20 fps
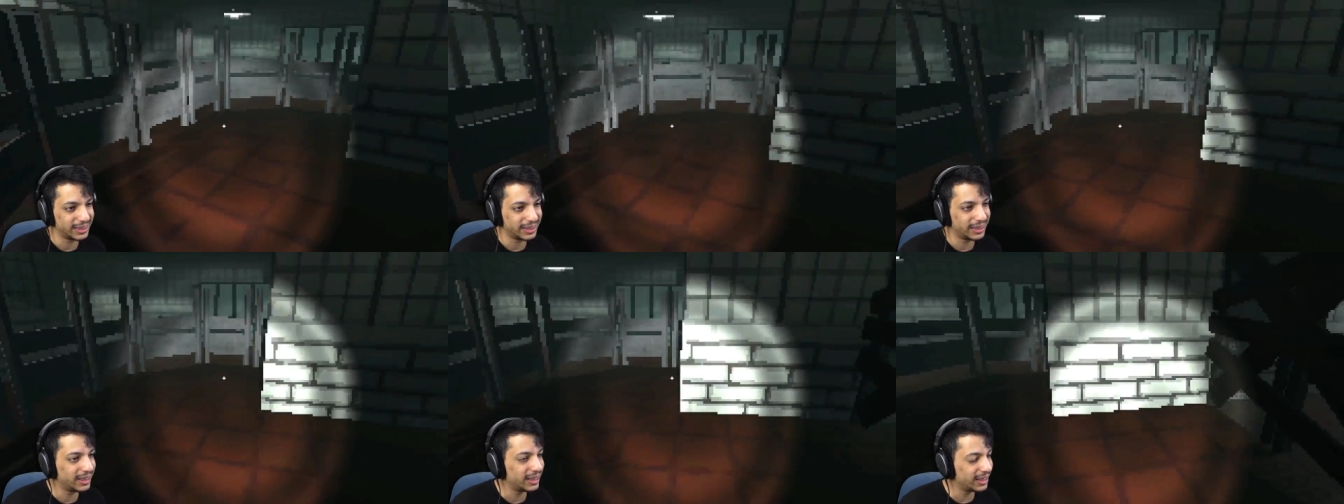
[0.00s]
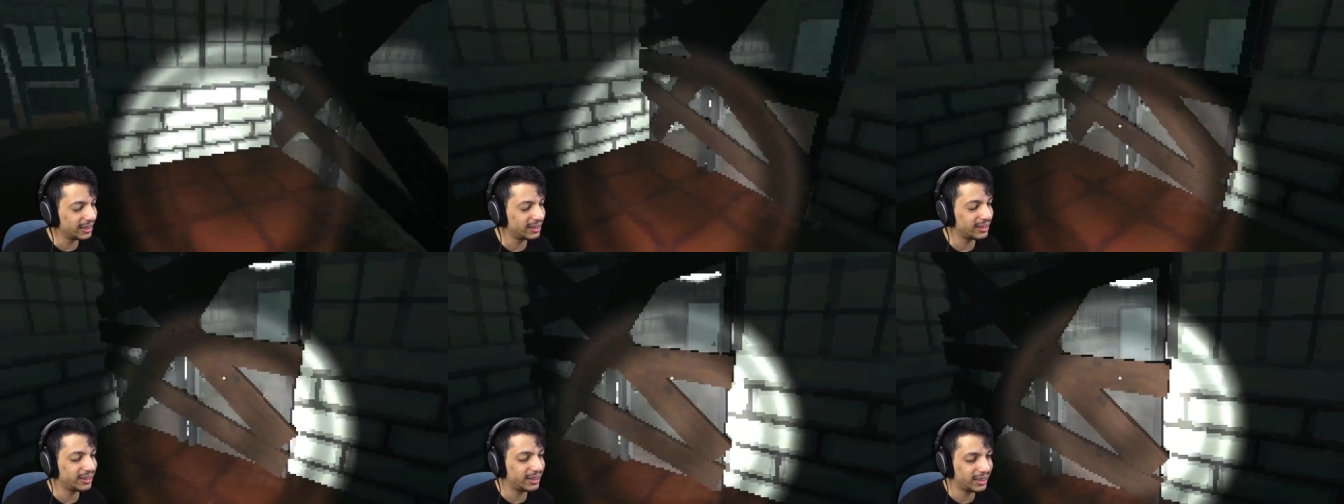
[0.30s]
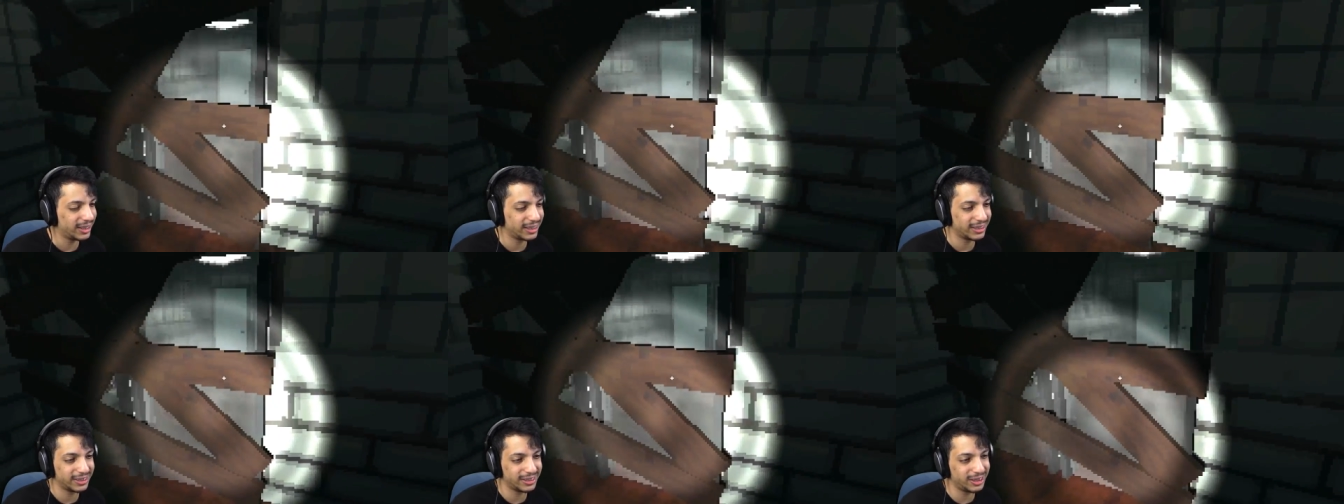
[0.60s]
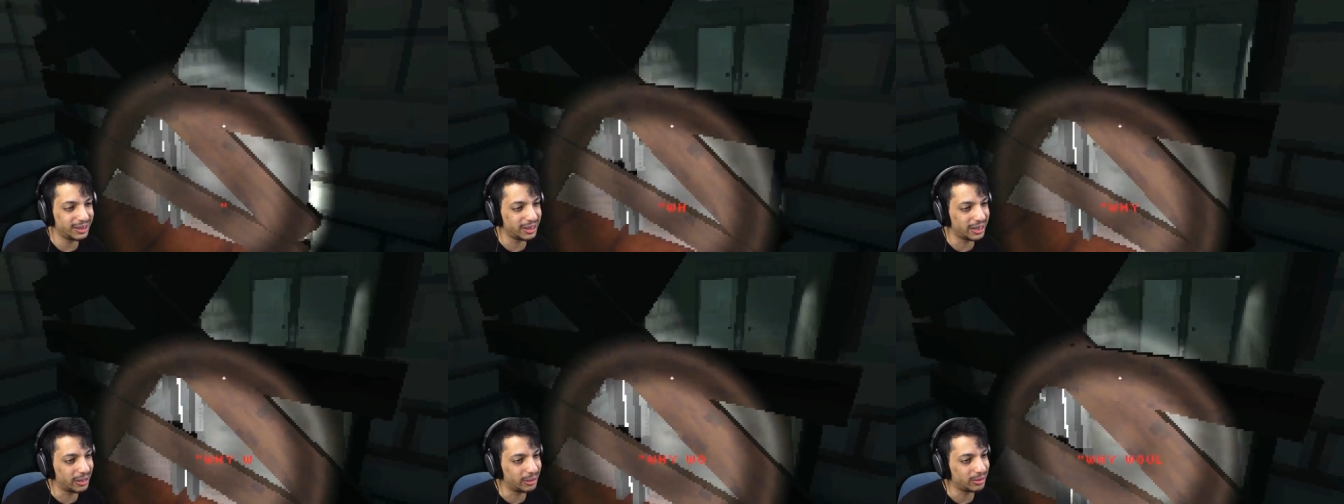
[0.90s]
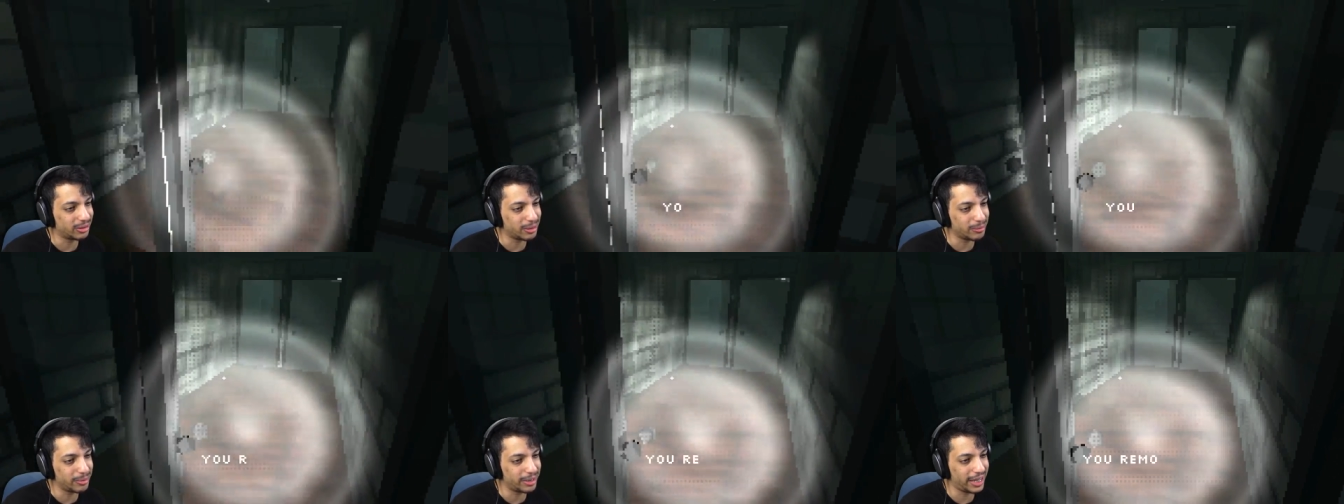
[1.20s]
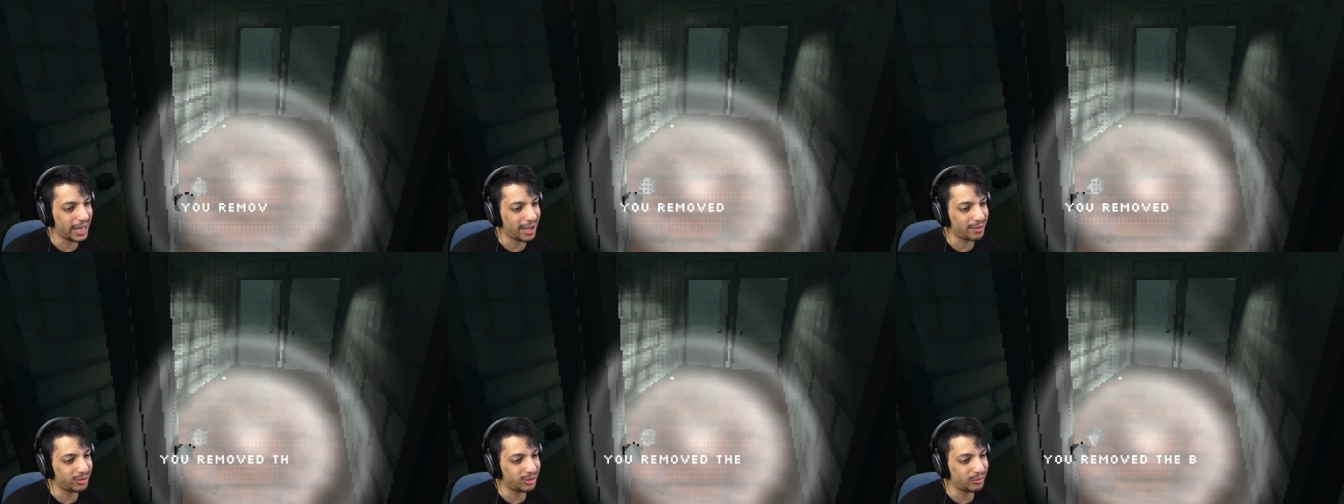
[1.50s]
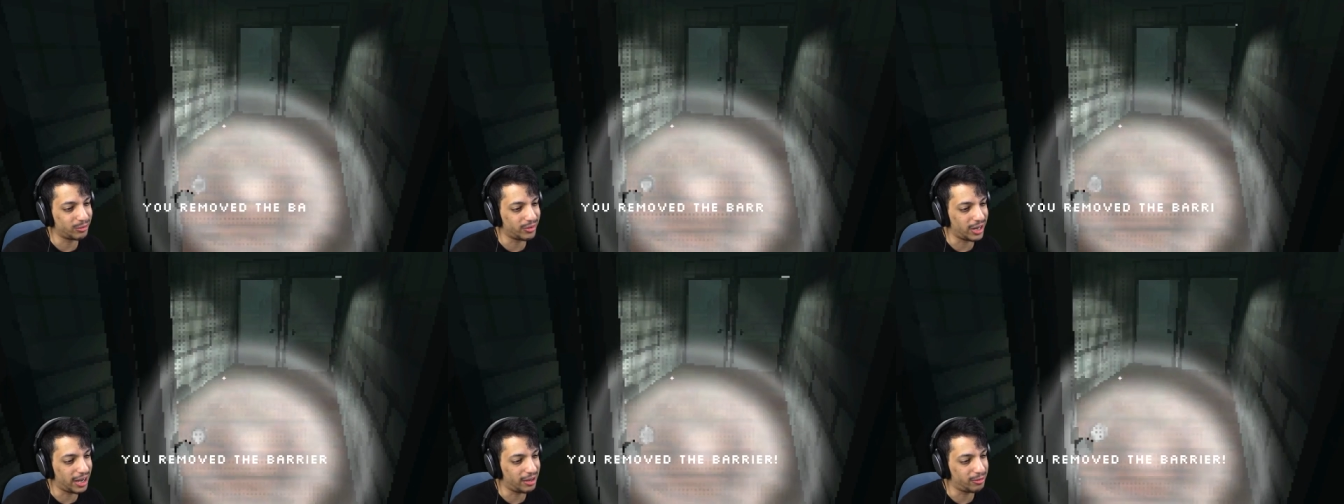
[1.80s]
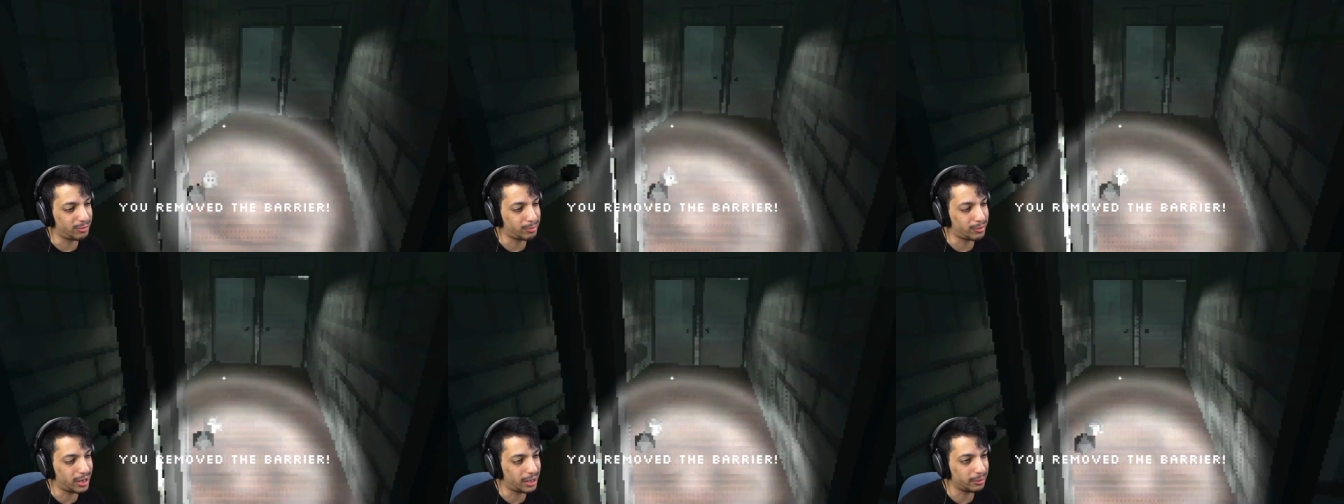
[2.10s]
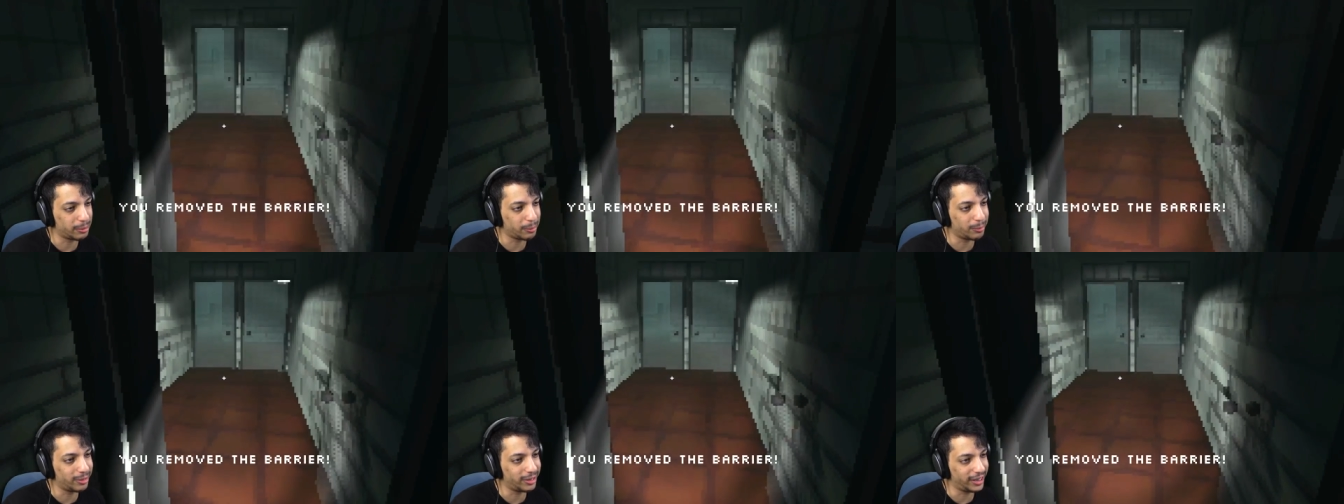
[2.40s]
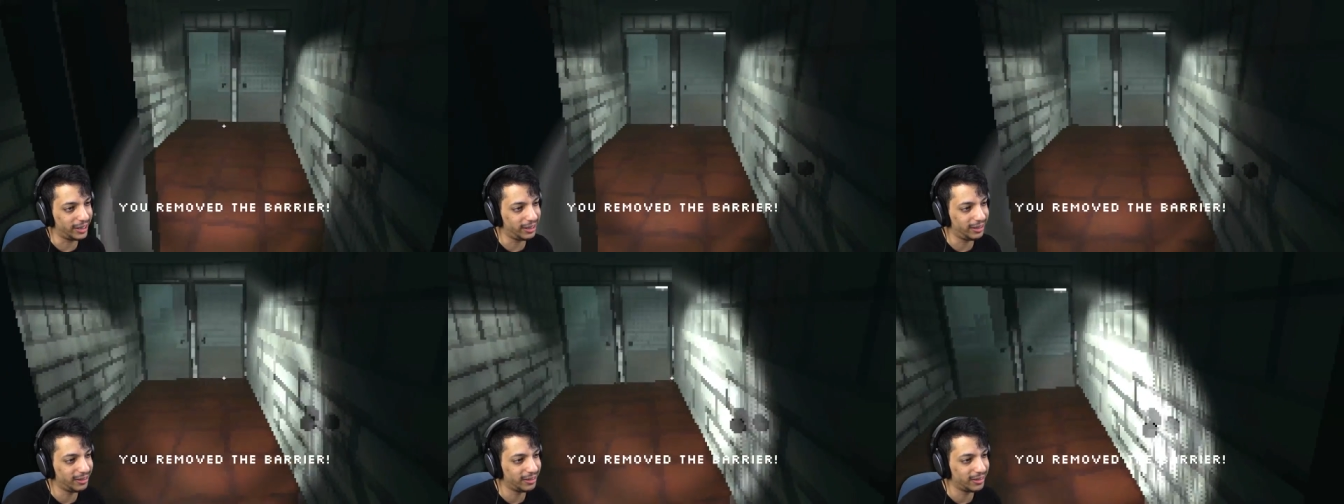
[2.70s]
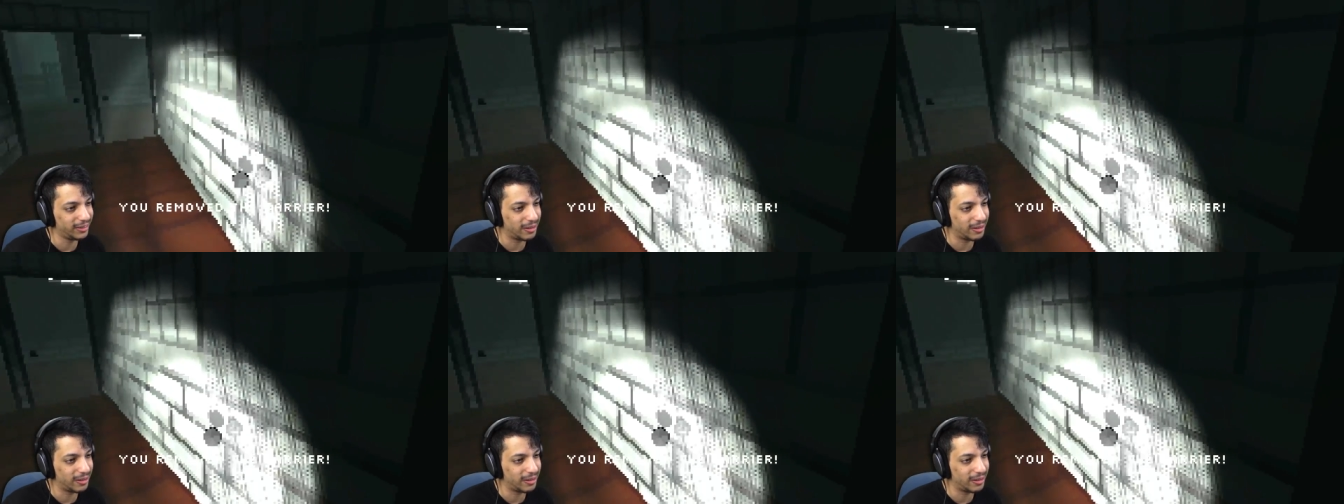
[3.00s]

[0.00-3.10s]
You know, somebody have survived, probably.